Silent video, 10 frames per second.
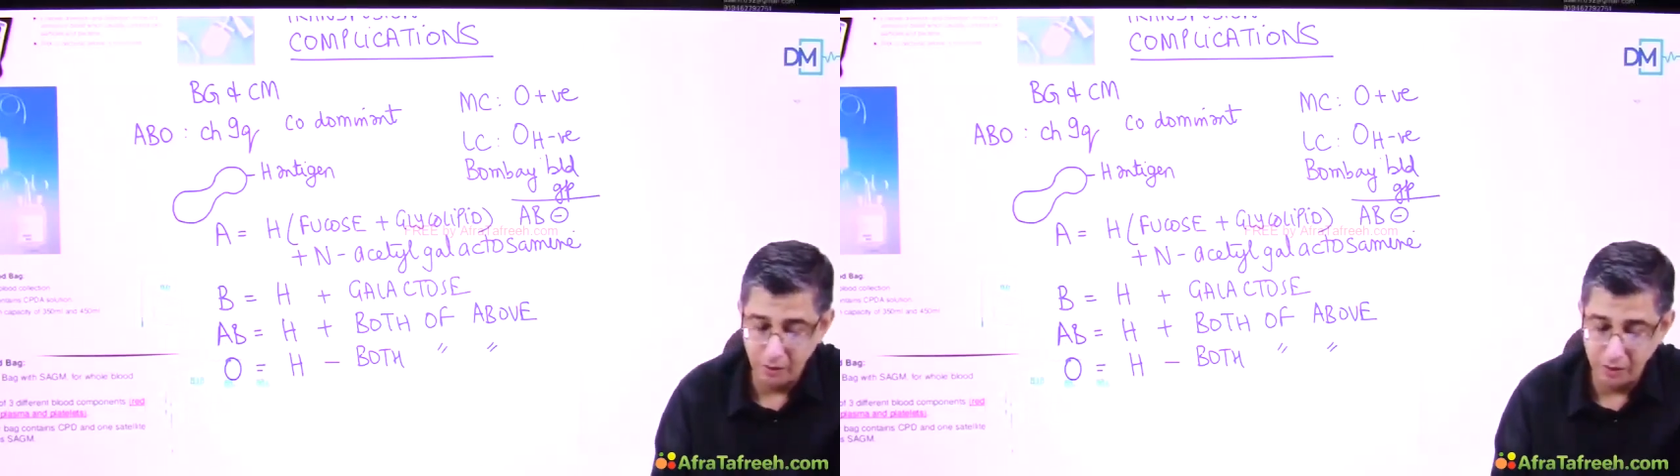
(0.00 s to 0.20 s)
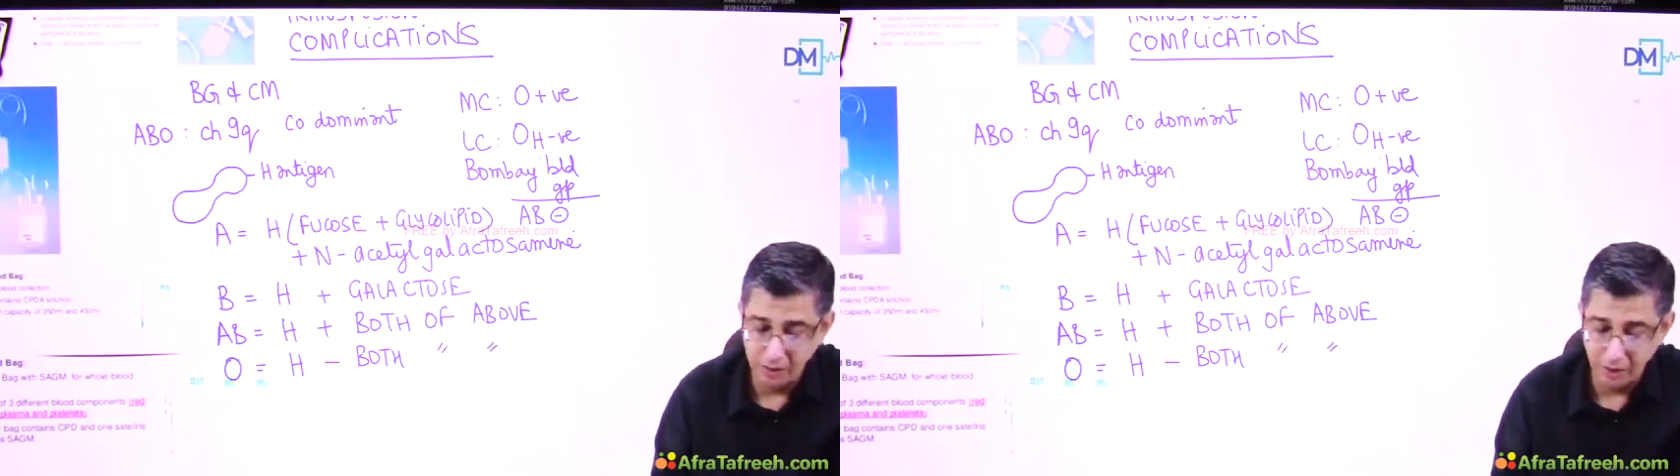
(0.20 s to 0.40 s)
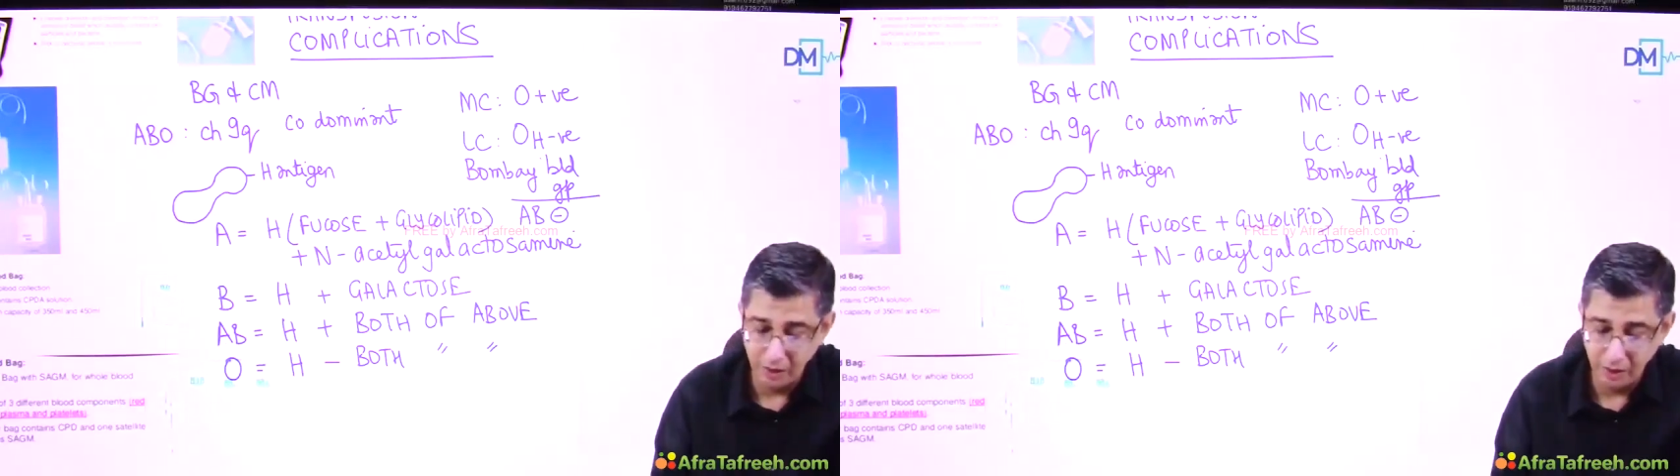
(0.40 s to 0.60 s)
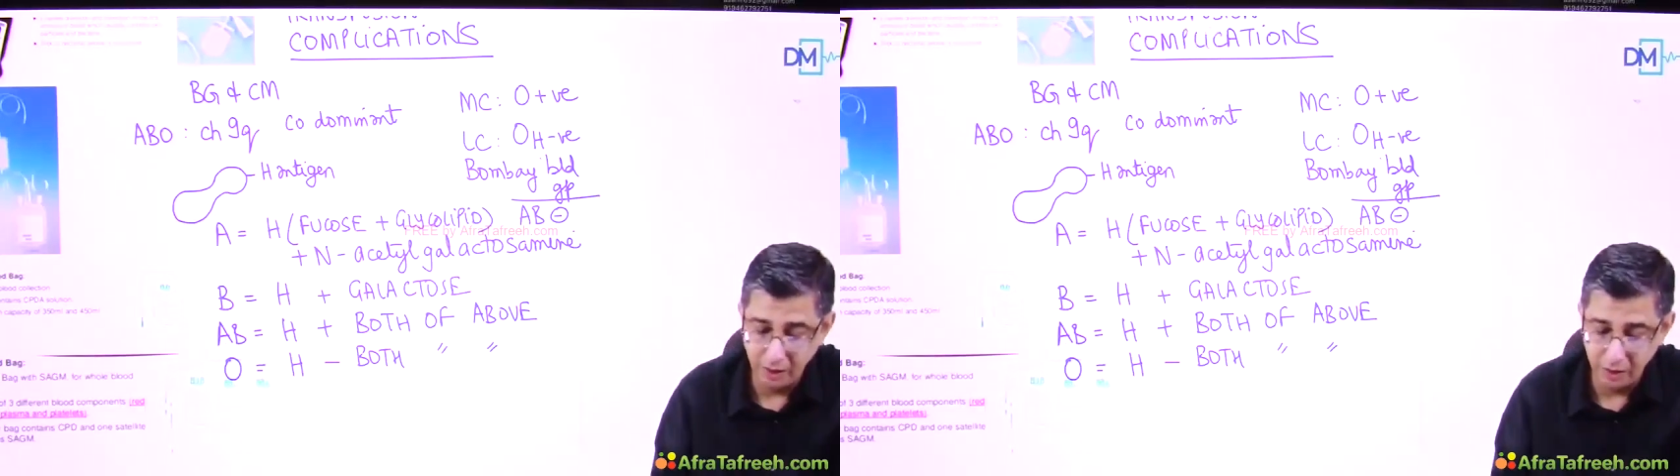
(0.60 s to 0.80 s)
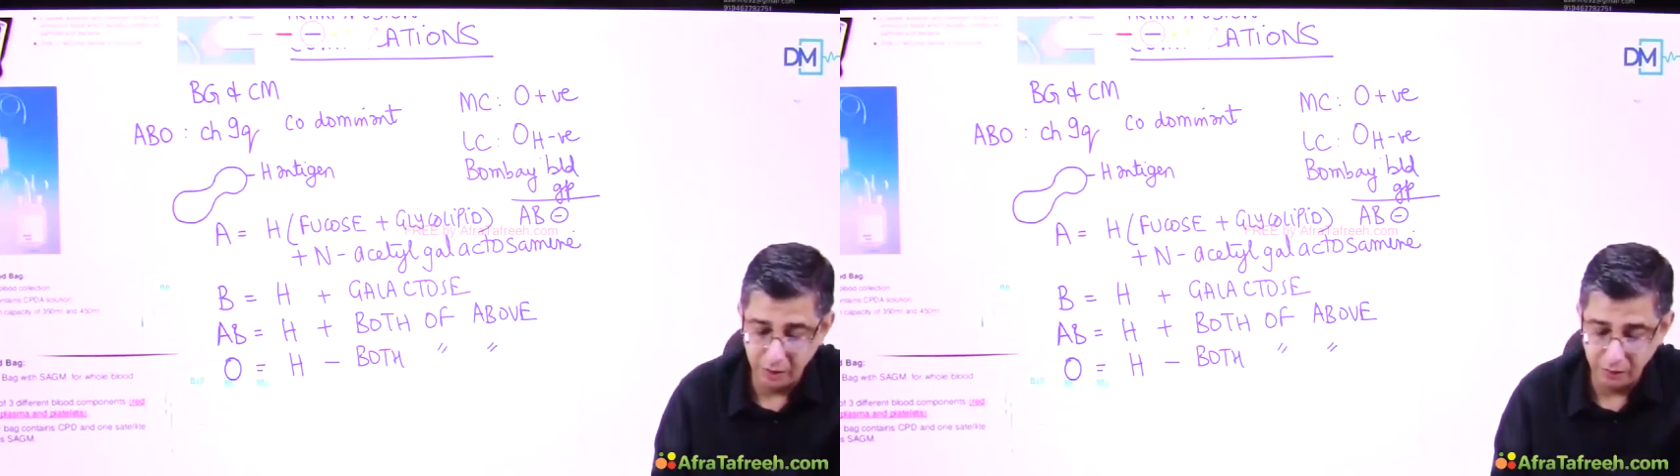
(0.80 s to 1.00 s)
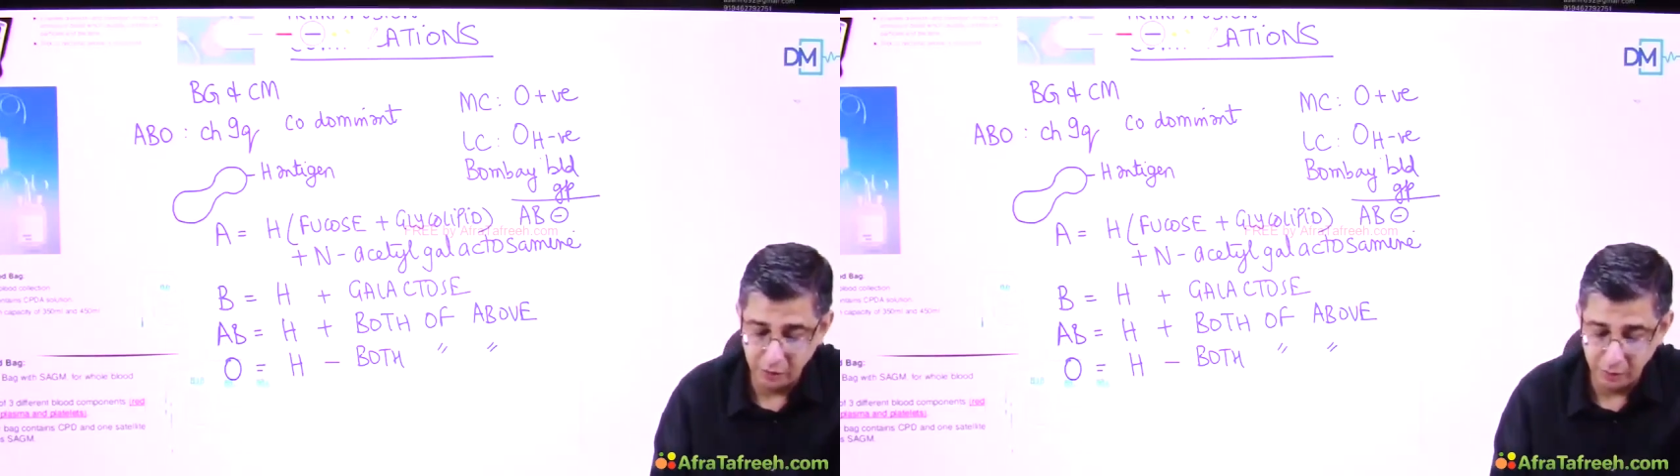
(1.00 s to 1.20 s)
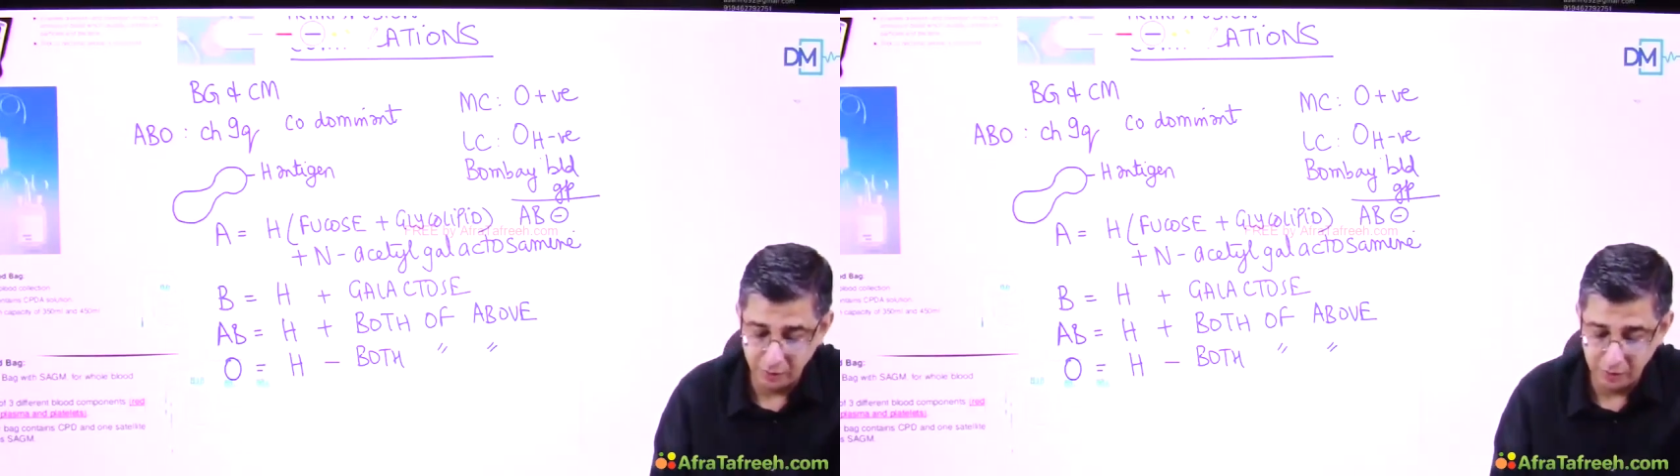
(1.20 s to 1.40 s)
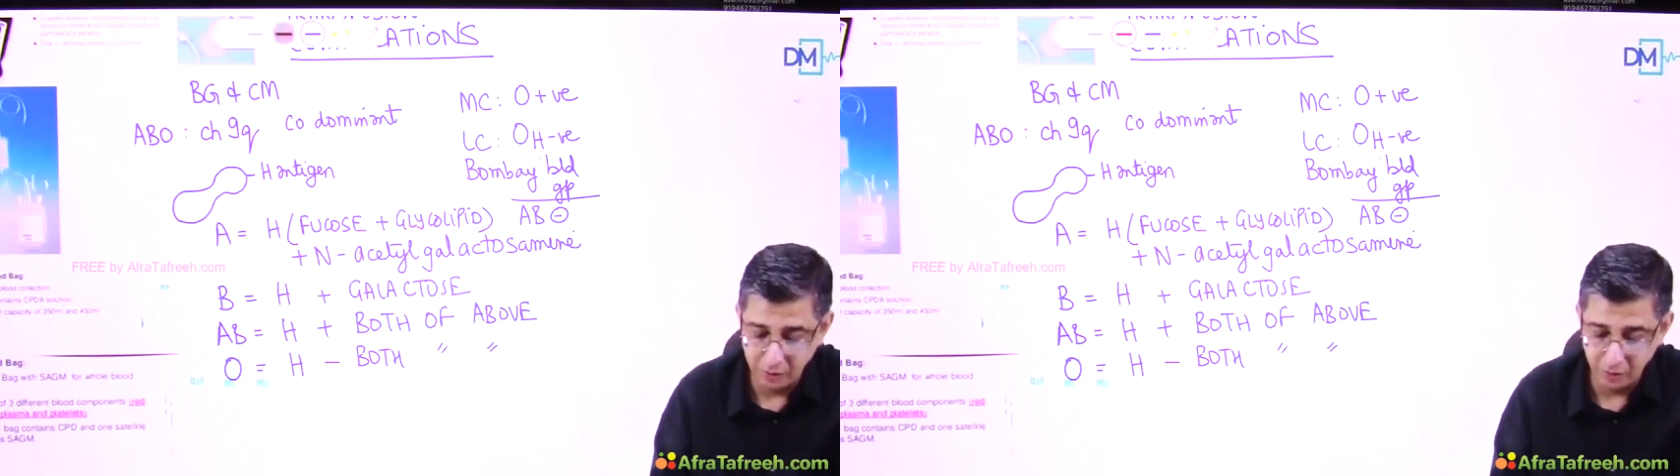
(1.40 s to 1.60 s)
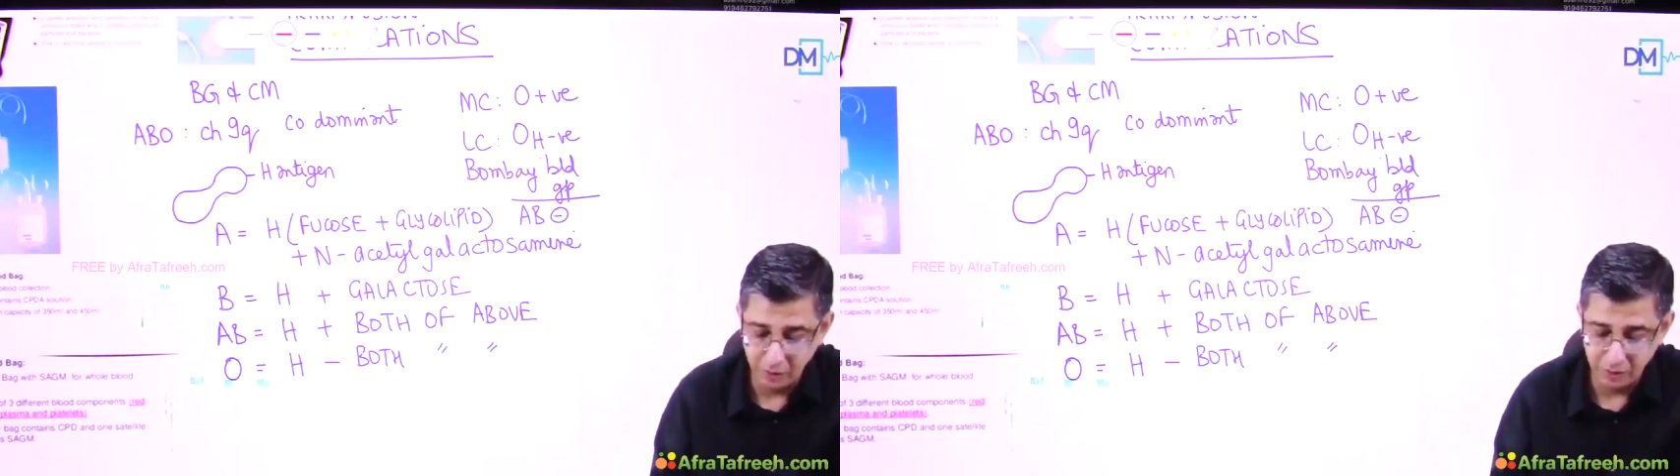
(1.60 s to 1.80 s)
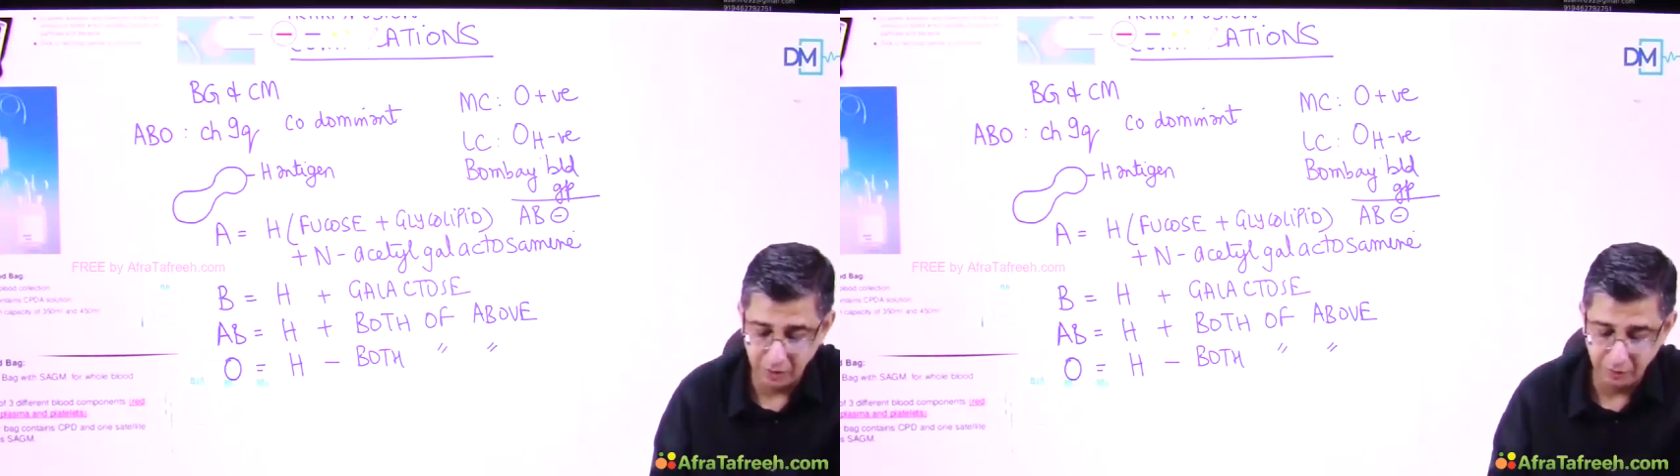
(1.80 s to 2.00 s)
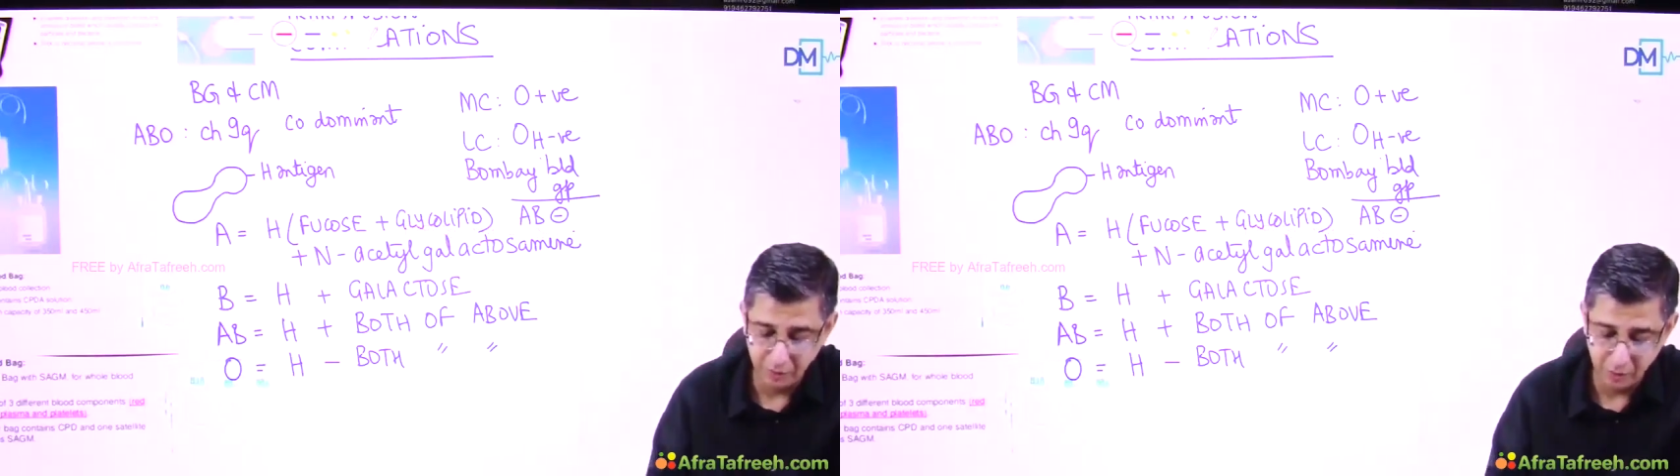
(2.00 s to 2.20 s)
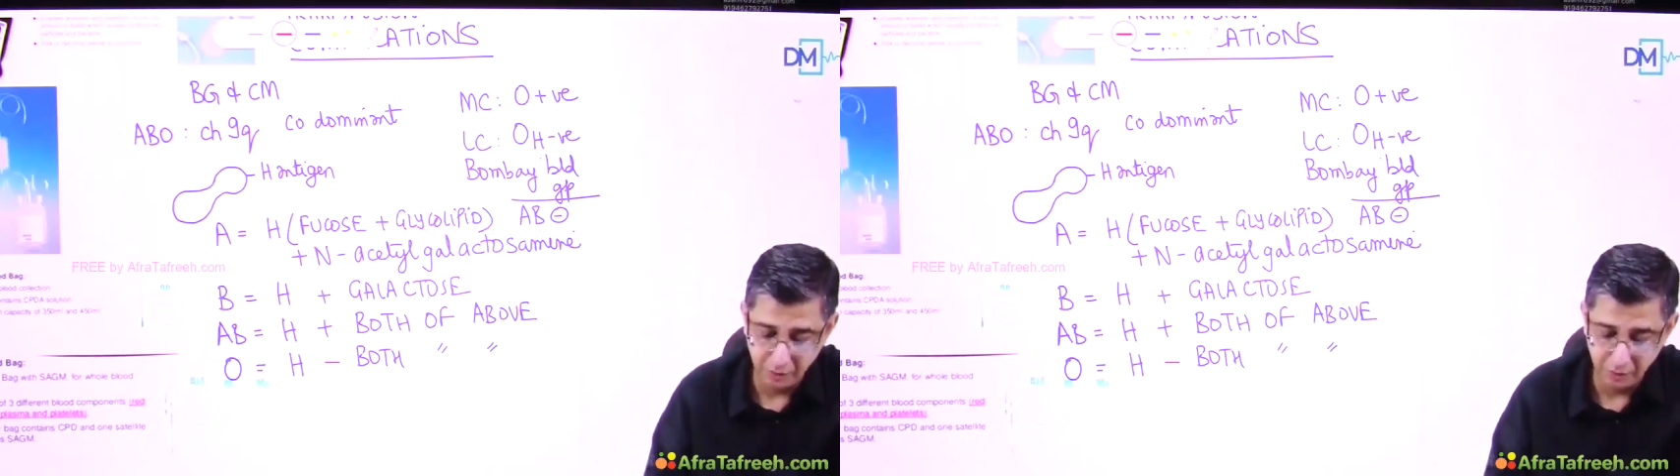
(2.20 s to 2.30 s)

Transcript: The second antigen which is present on the surface